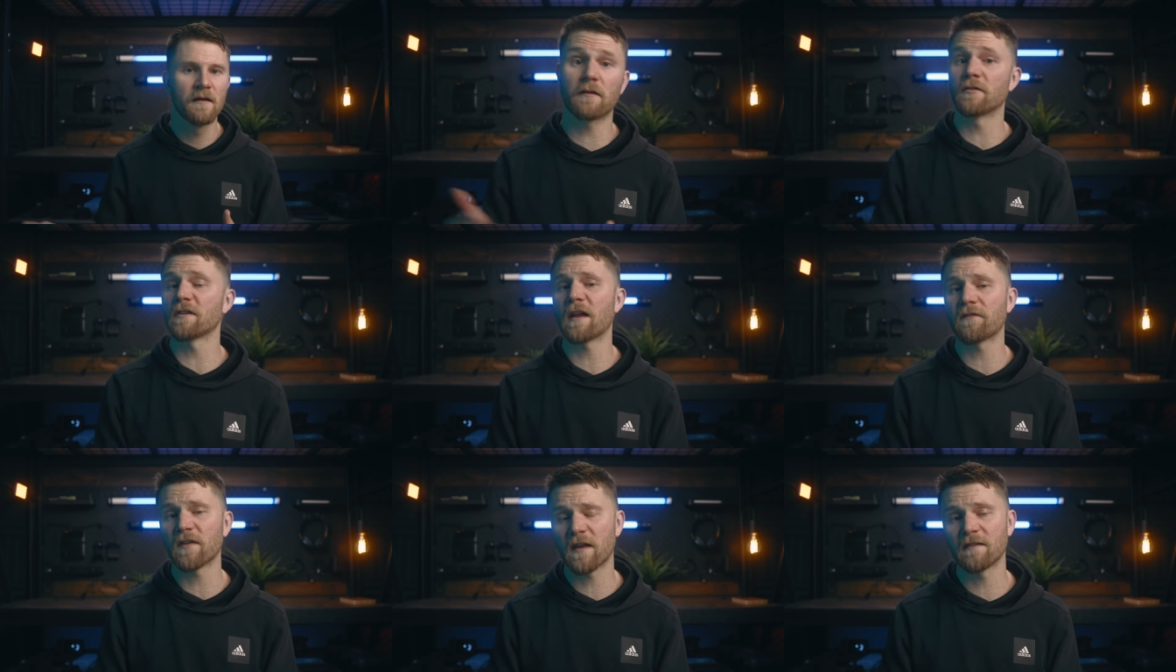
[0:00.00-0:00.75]
Not only you
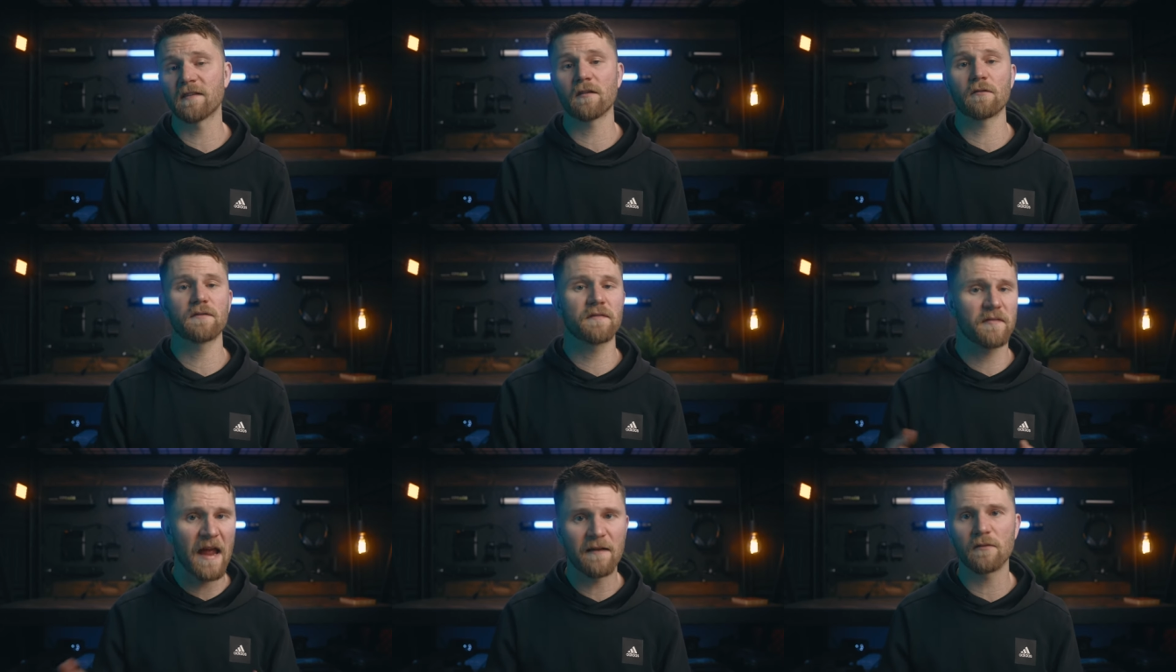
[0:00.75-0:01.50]
have to consider
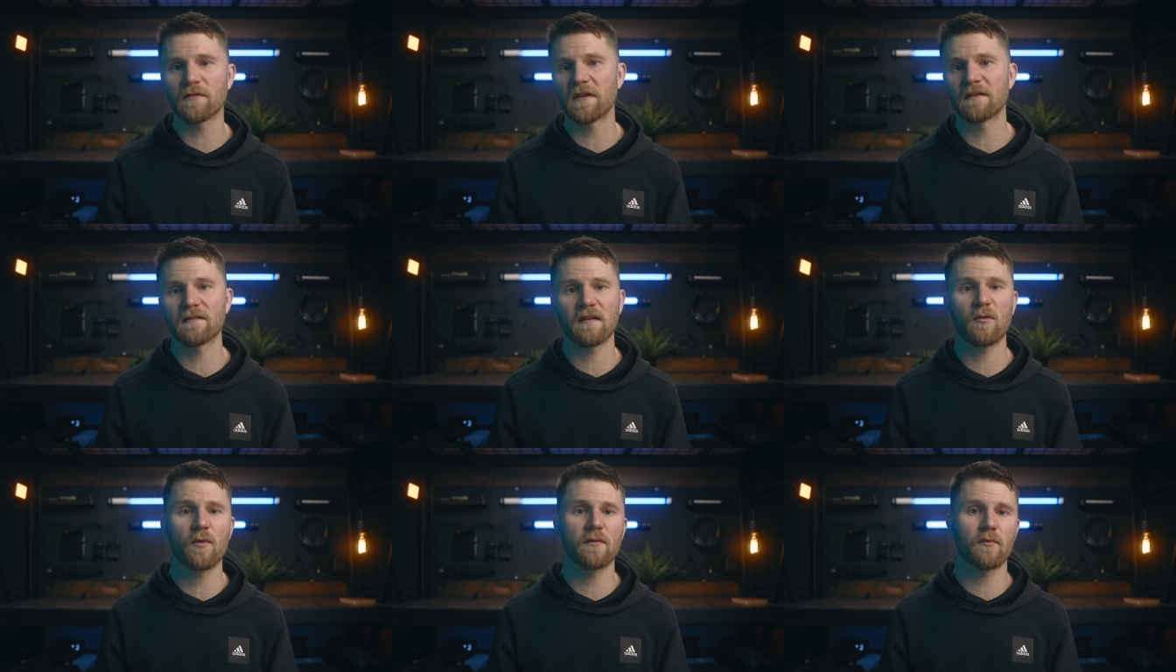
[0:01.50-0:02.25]
standard things that
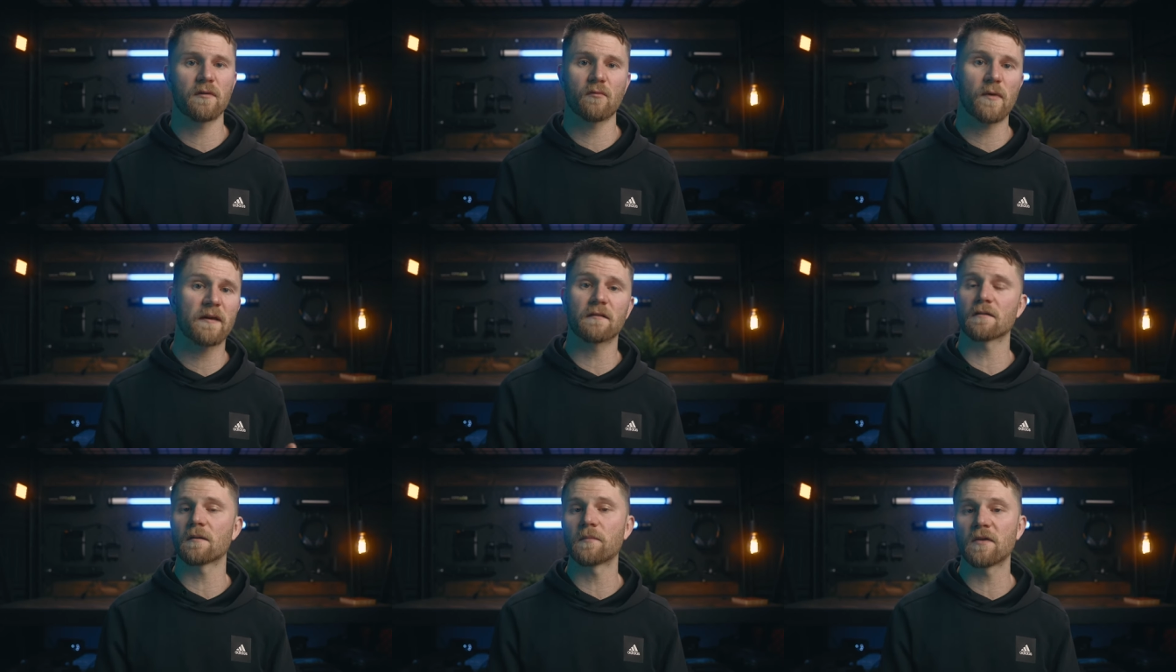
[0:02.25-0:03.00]
you would with a
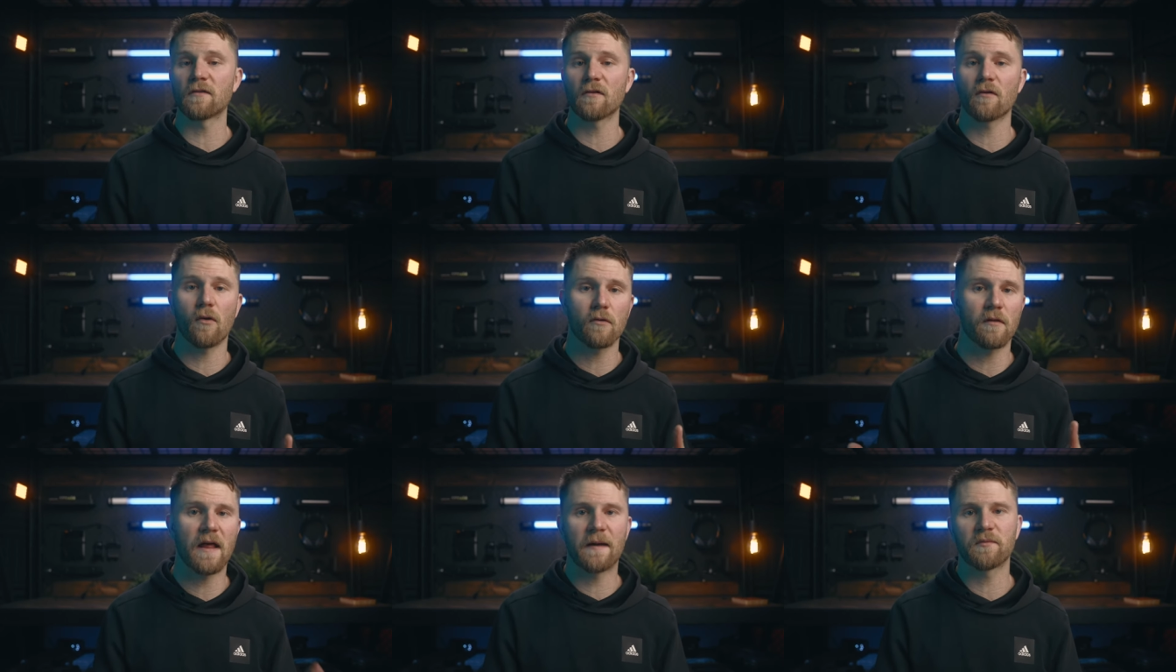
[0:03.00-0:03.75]
regular computer
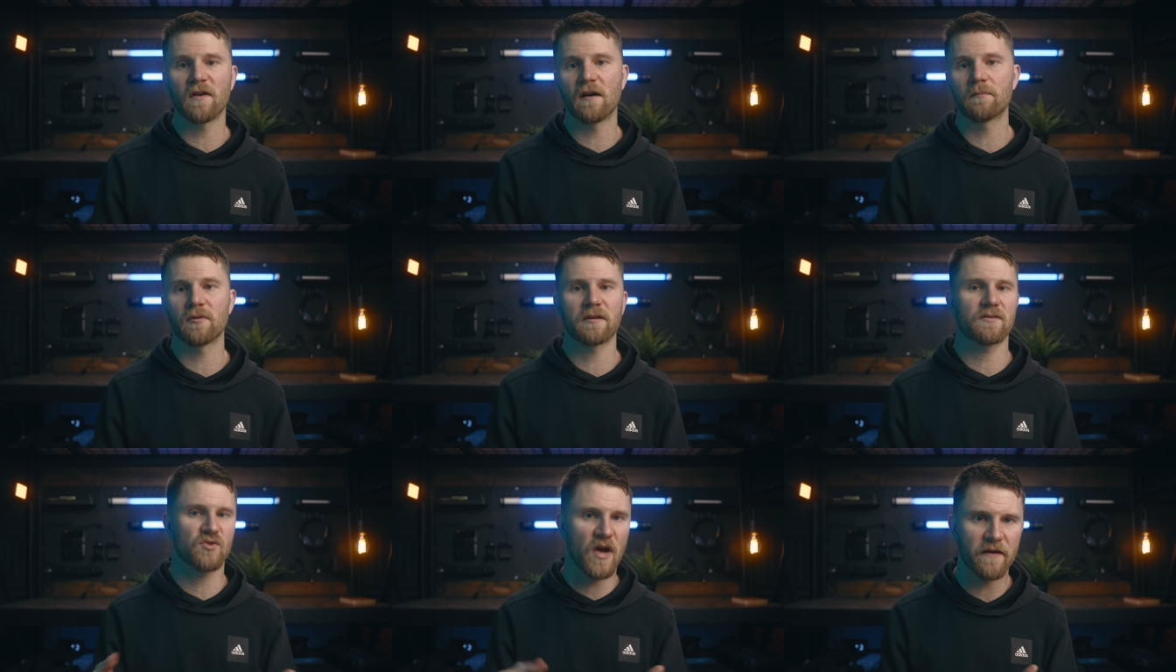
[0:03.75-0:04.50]
or laptop
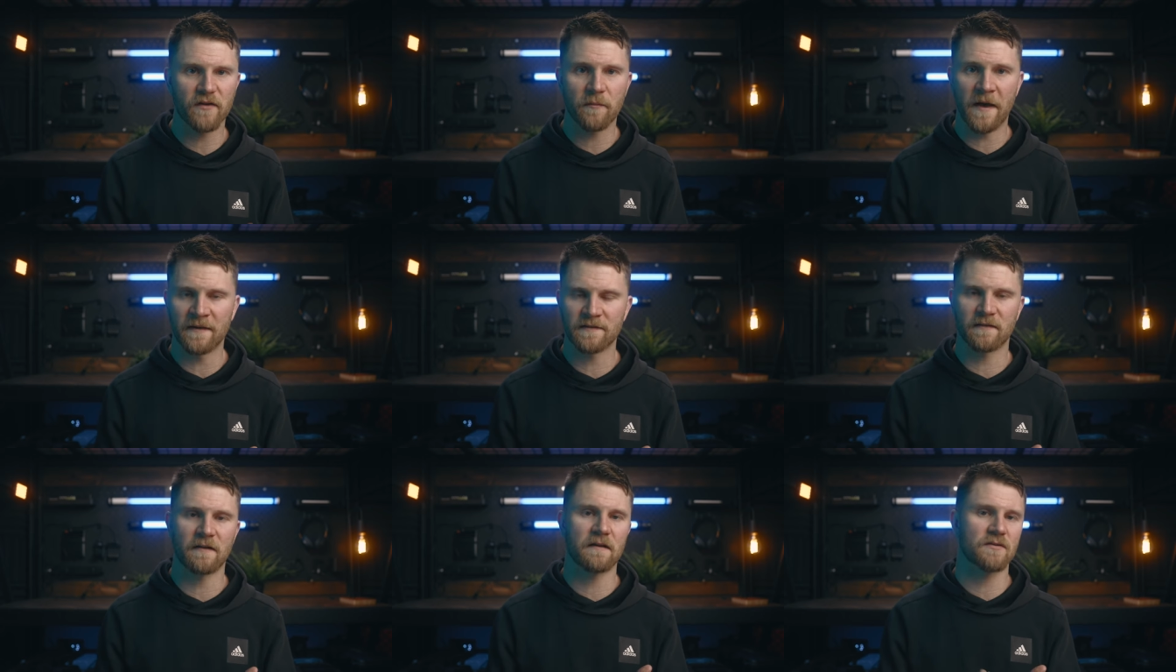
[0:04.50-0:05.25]
like drive
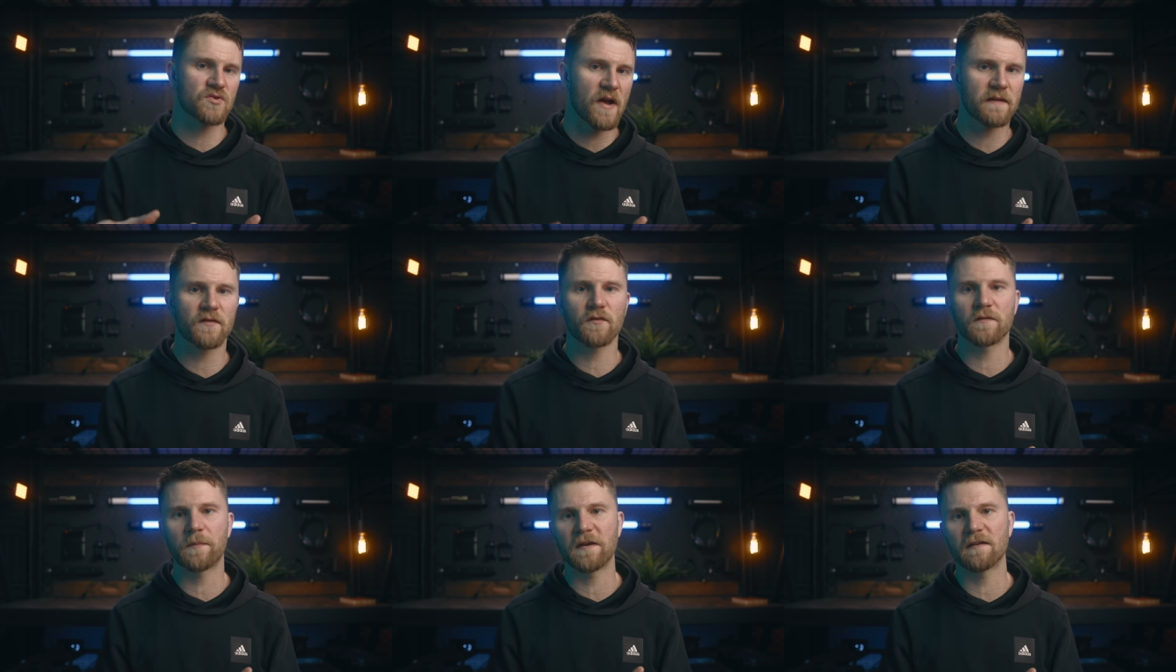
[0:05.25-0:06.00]
capacity and
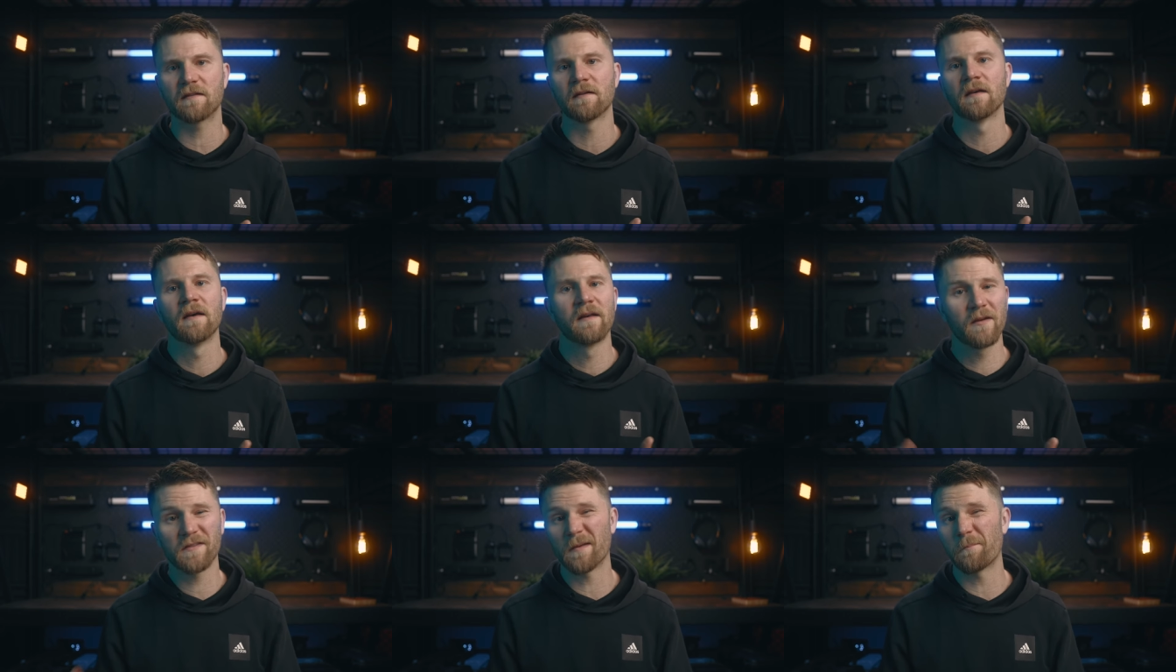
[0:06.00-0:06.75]
transfer speed,
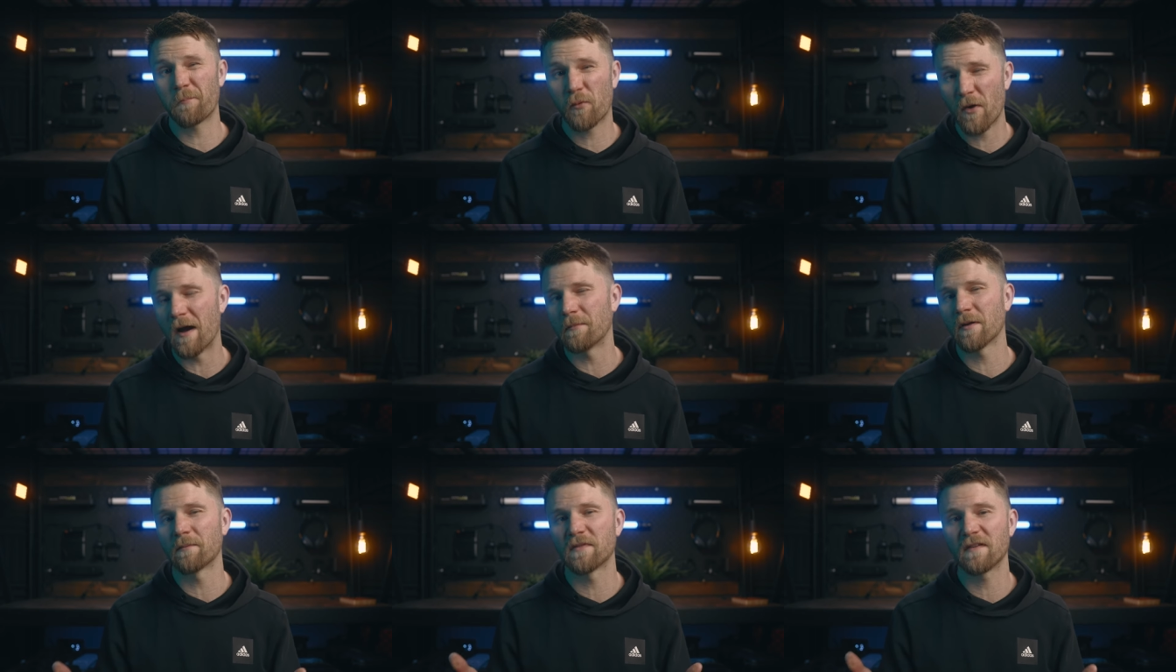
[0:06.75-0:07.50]
there's some
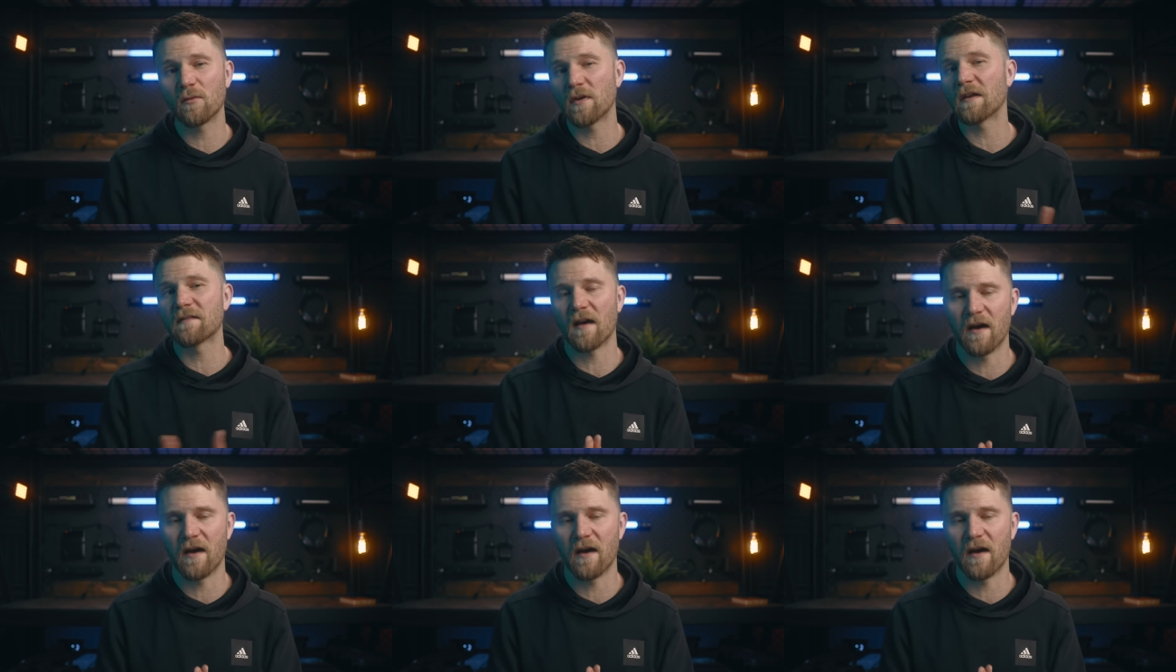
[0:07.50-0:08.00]
problems unique to